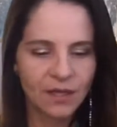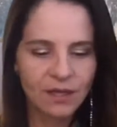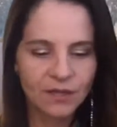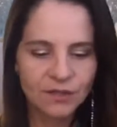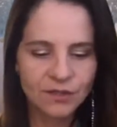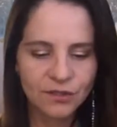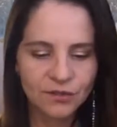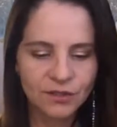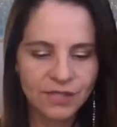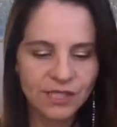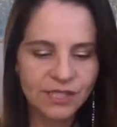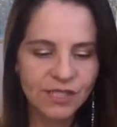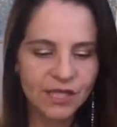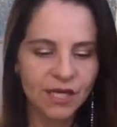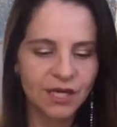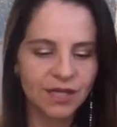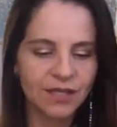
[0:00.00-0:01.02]
so this
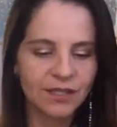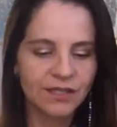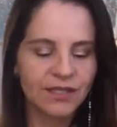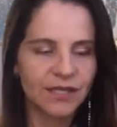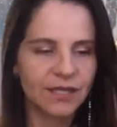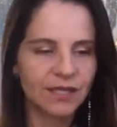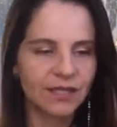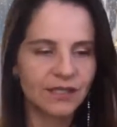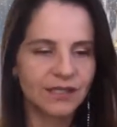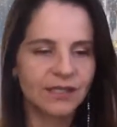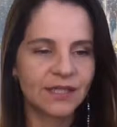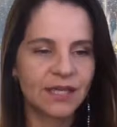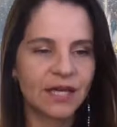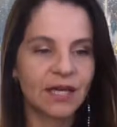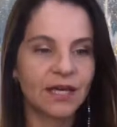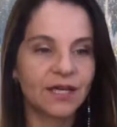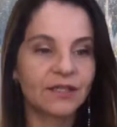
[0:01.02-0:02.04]
card is the
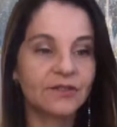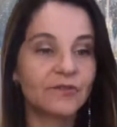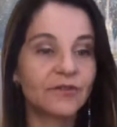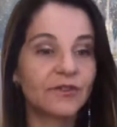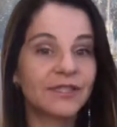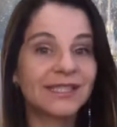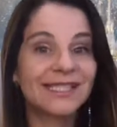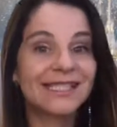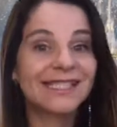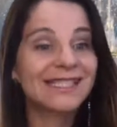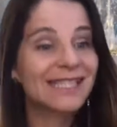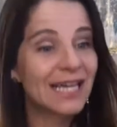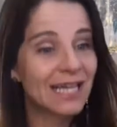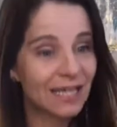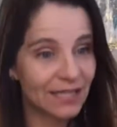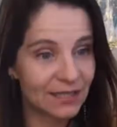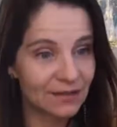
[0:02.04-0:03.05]
card for the
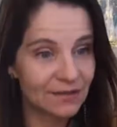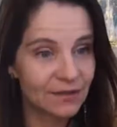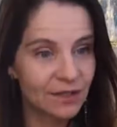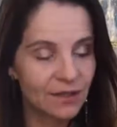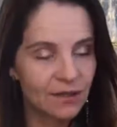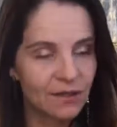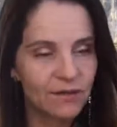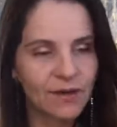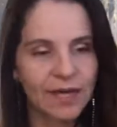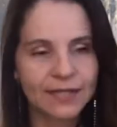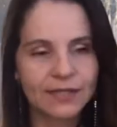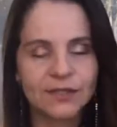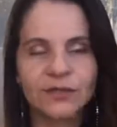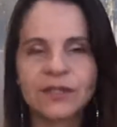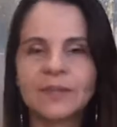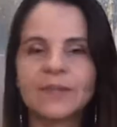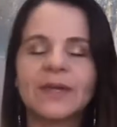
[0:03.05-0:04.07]
sun, right?
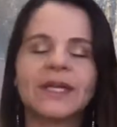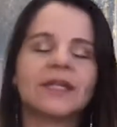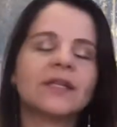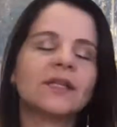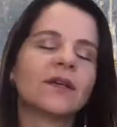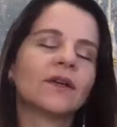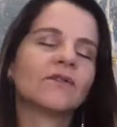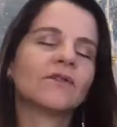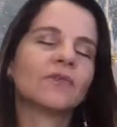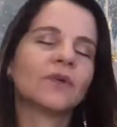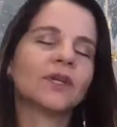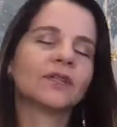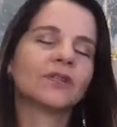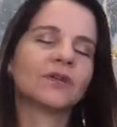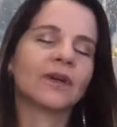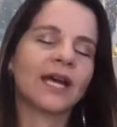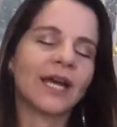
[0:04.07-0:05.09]
So depending on
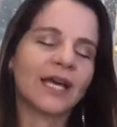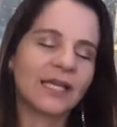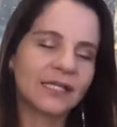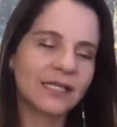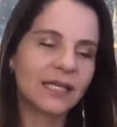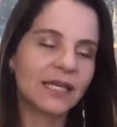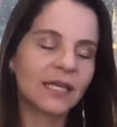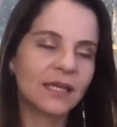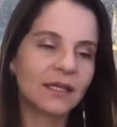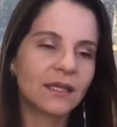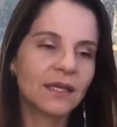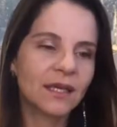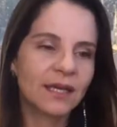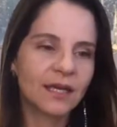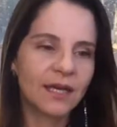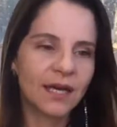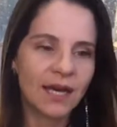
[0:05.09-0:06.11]
what you're asking,
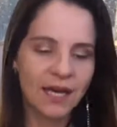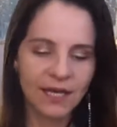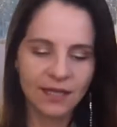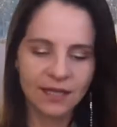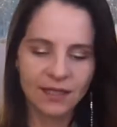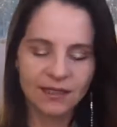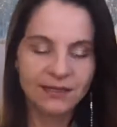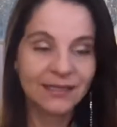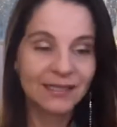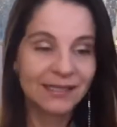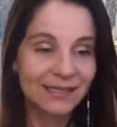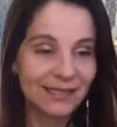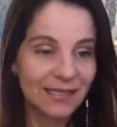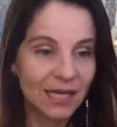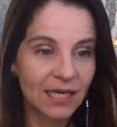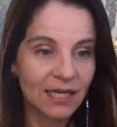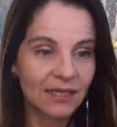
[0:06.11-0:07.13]
the
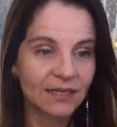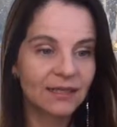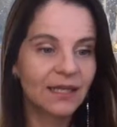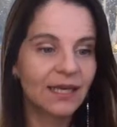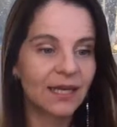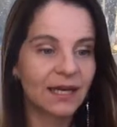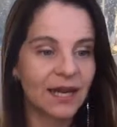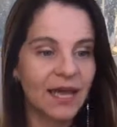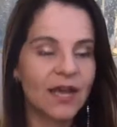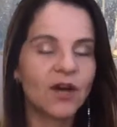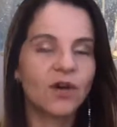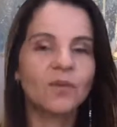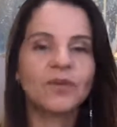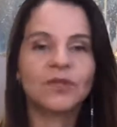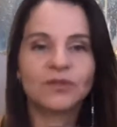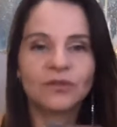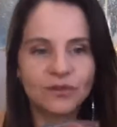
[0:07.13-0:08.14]
sun can
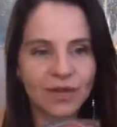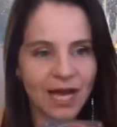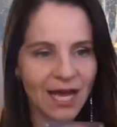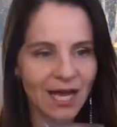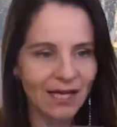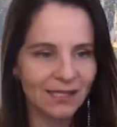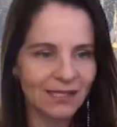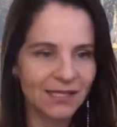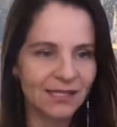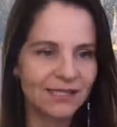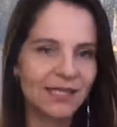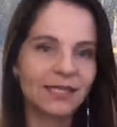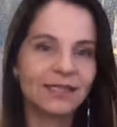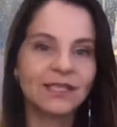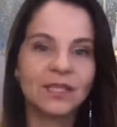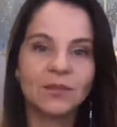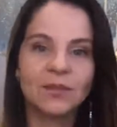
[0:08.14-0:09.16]
help you to access
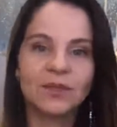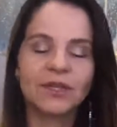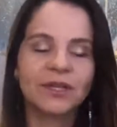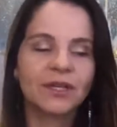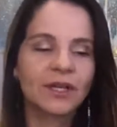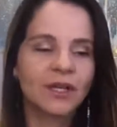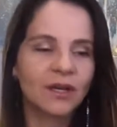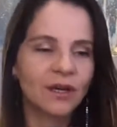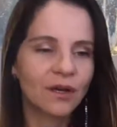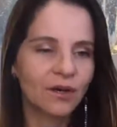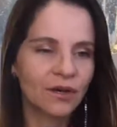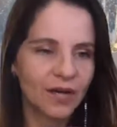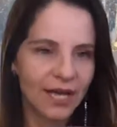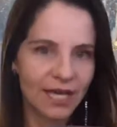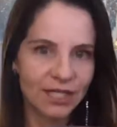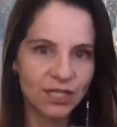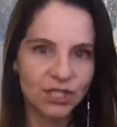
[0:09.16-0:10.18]
that deeper
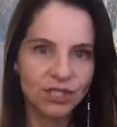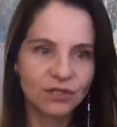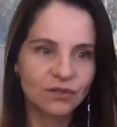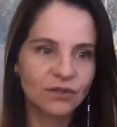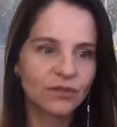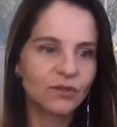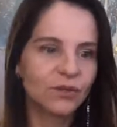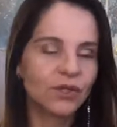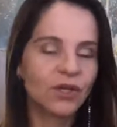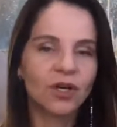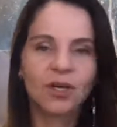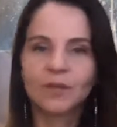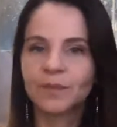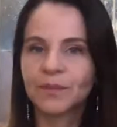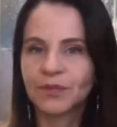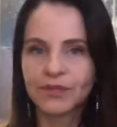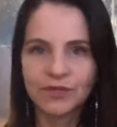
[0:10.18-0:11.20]
connection to
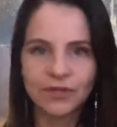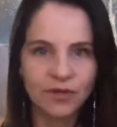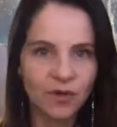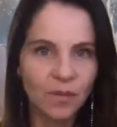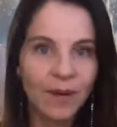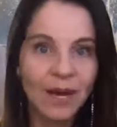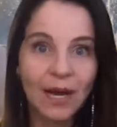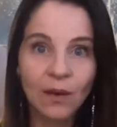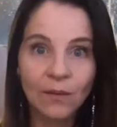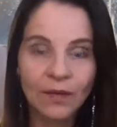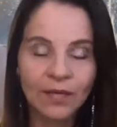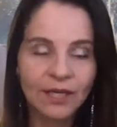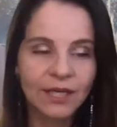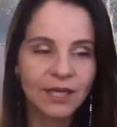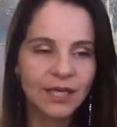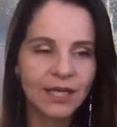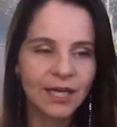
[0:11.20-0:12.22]
your personal
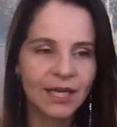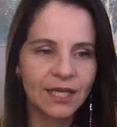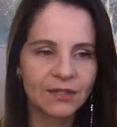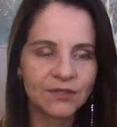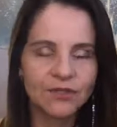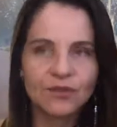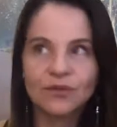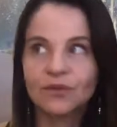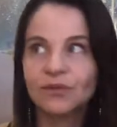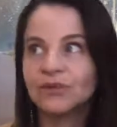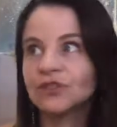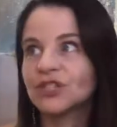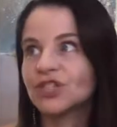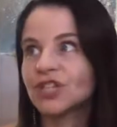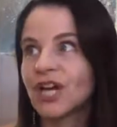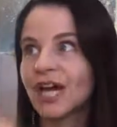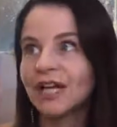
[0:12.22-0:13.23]
power and to
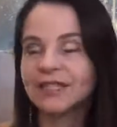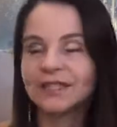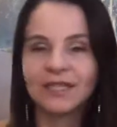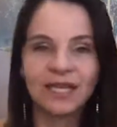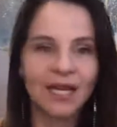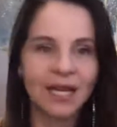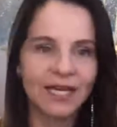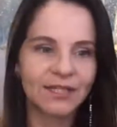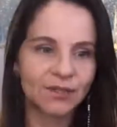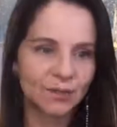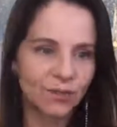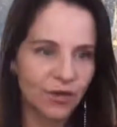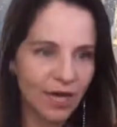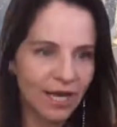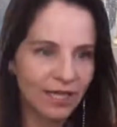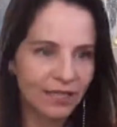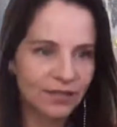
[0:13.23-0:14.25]
shine the light
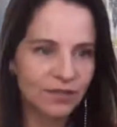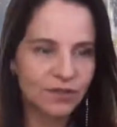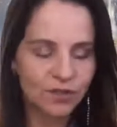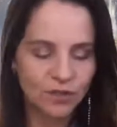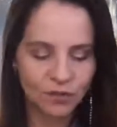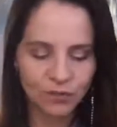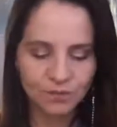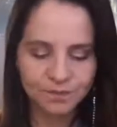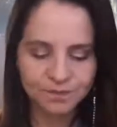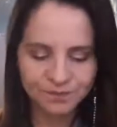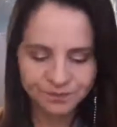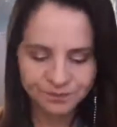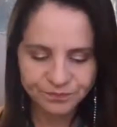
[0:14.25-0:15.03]
bright. So